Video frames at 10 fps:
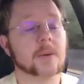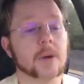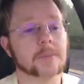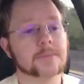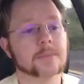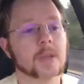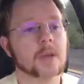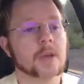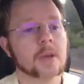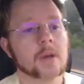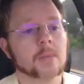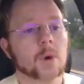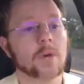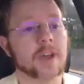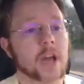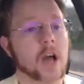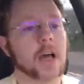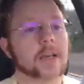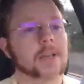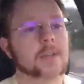anyway, moving
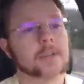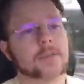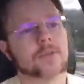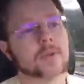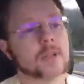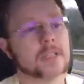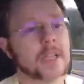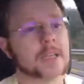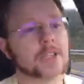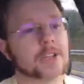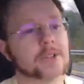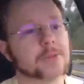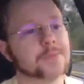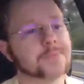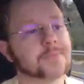on. It was really tangential.